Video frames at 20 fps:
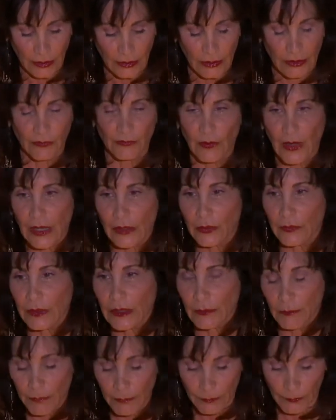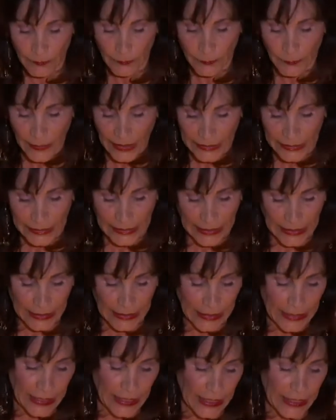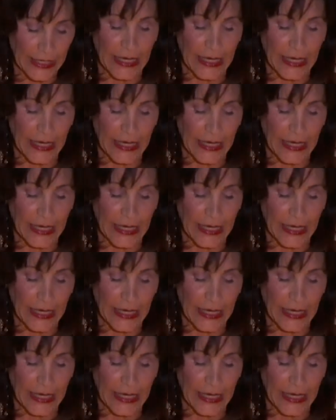The following Monday, I